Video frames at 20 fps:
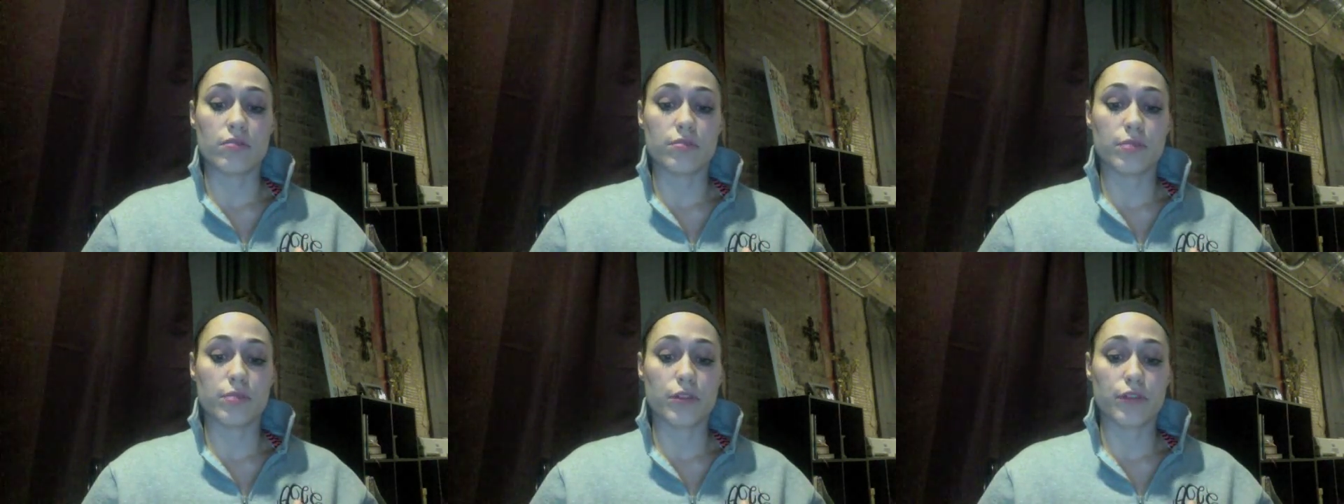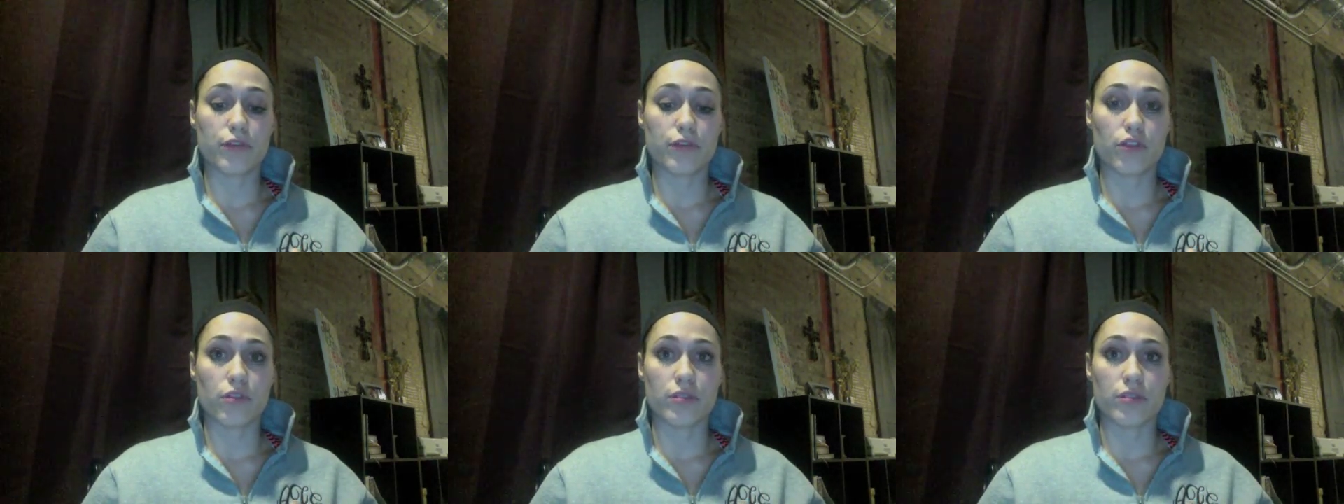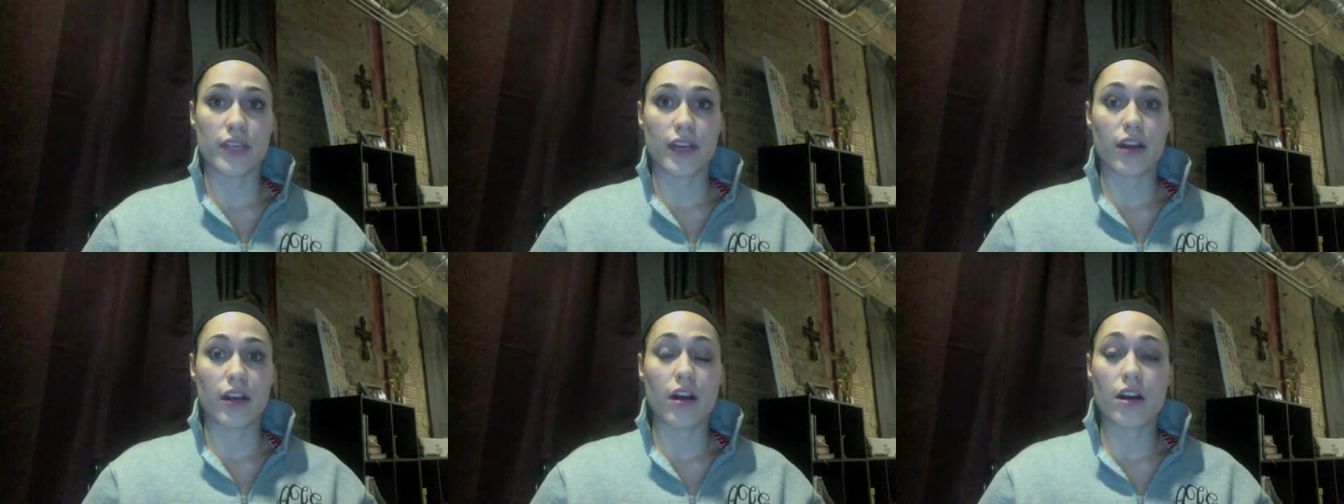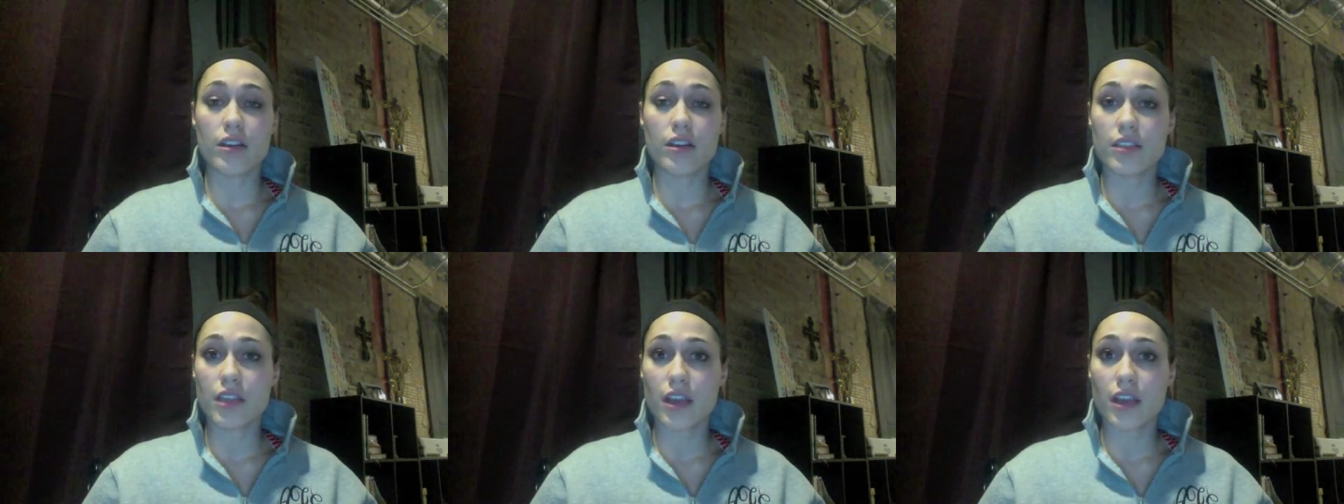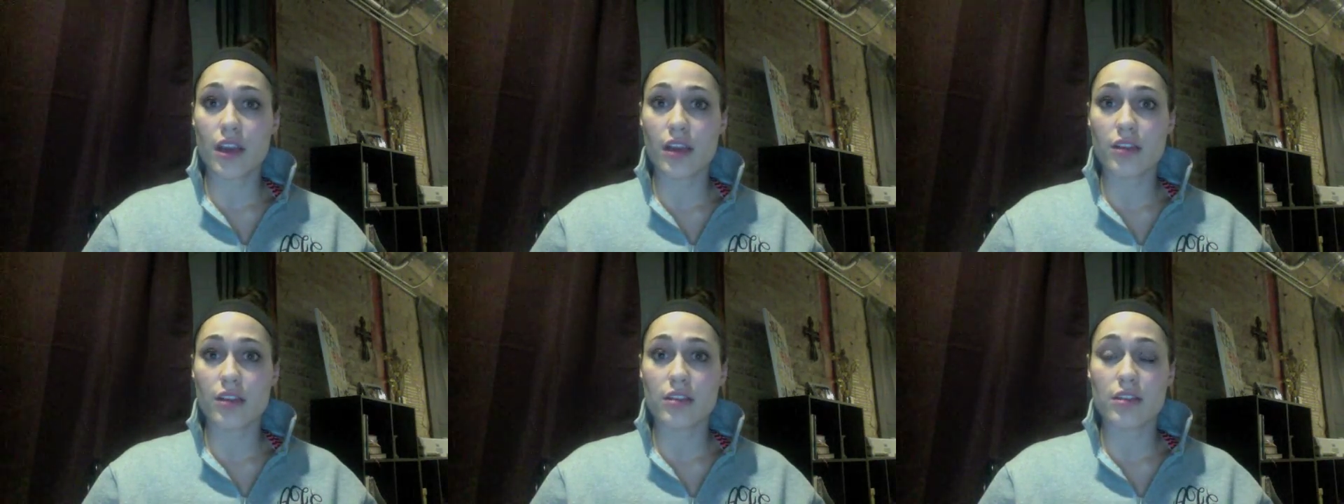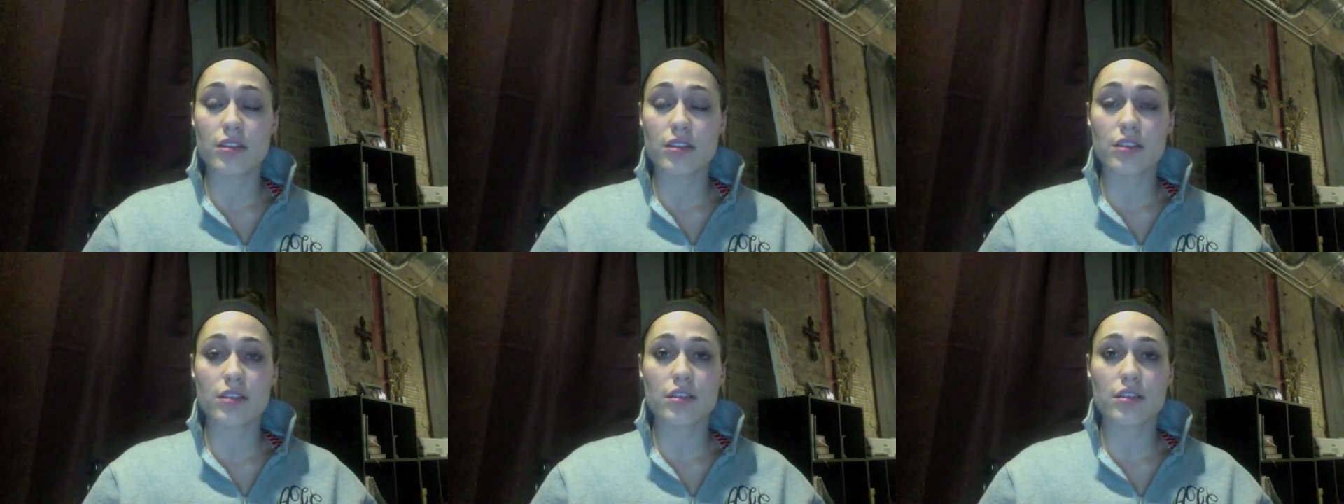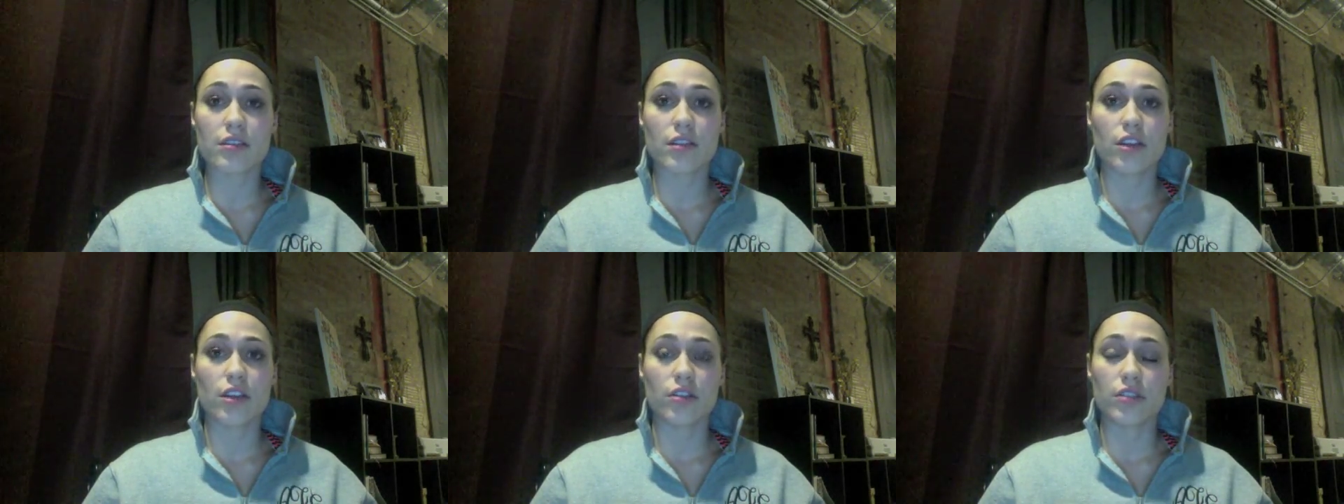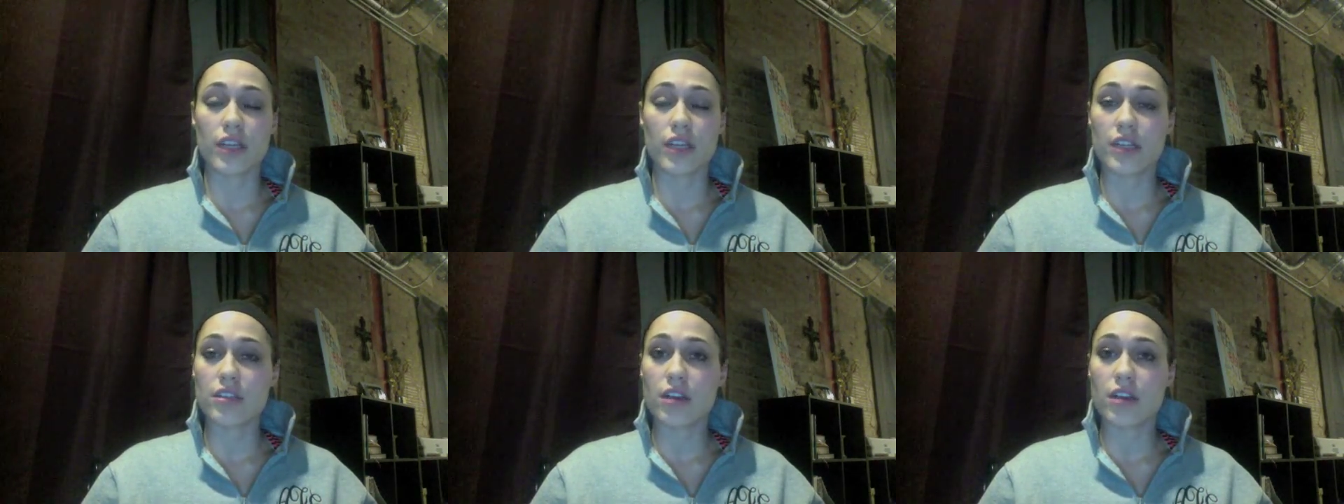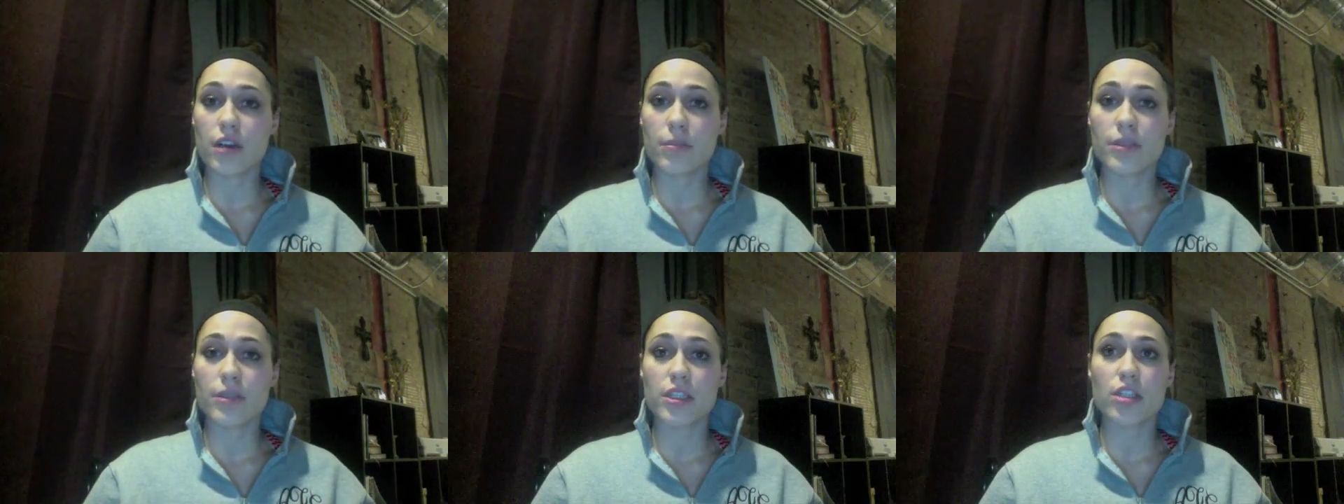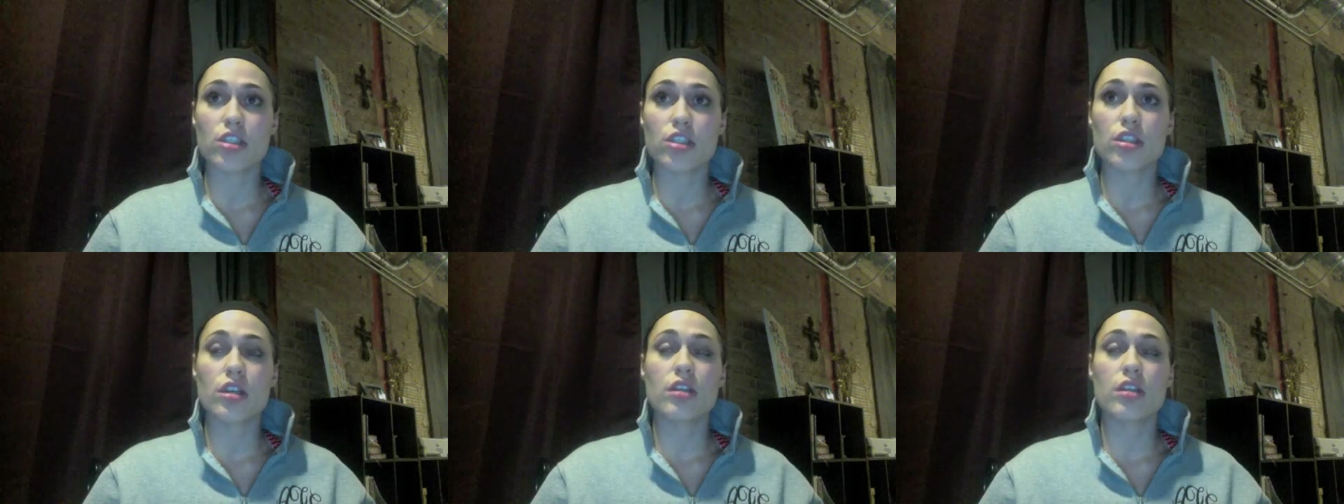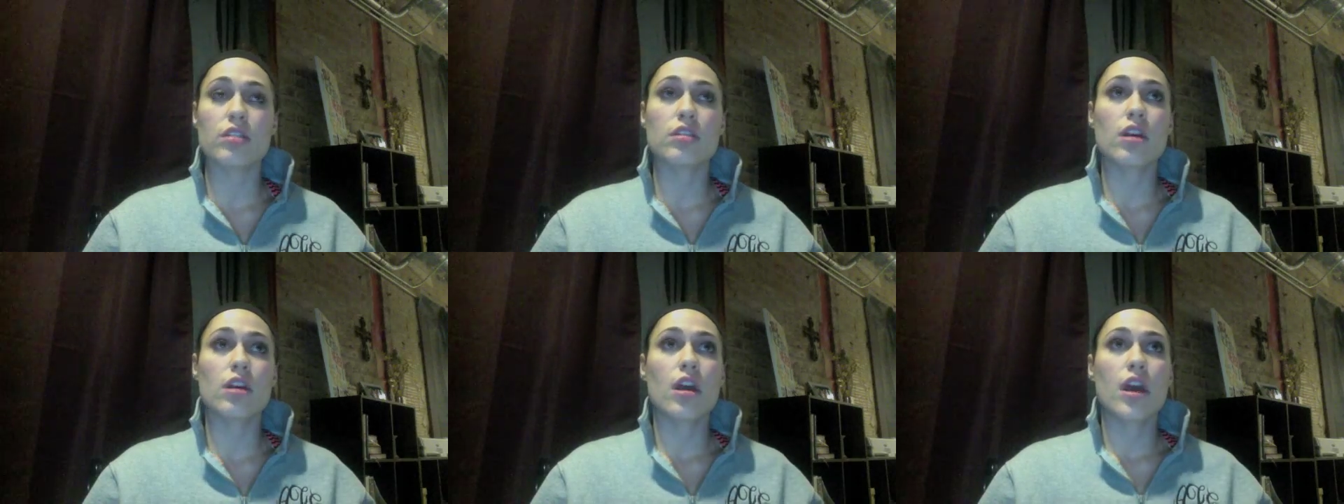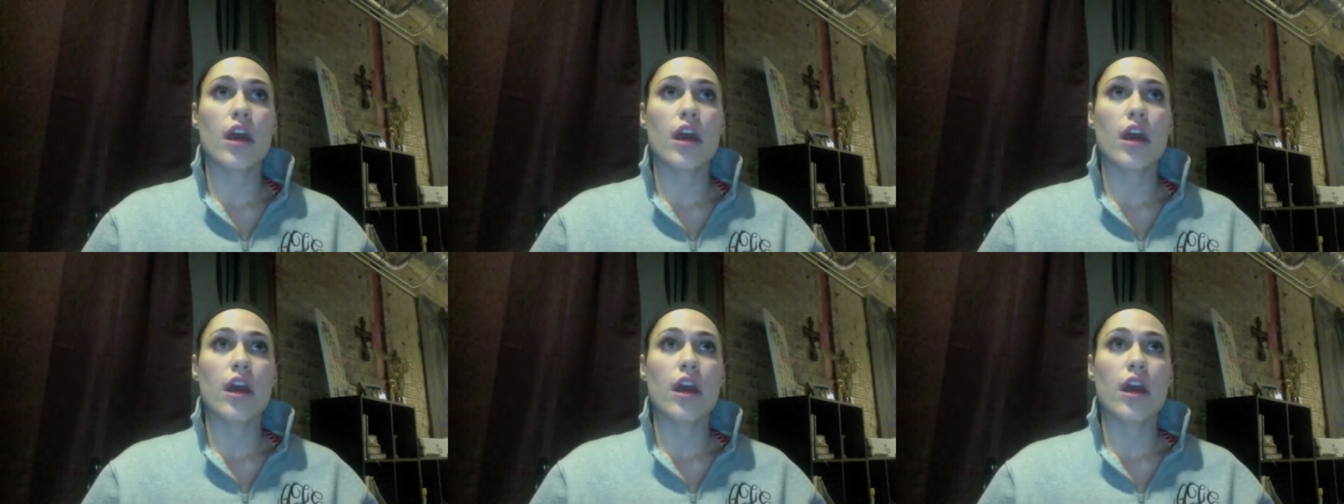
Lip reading: performed at contests, dance competitions,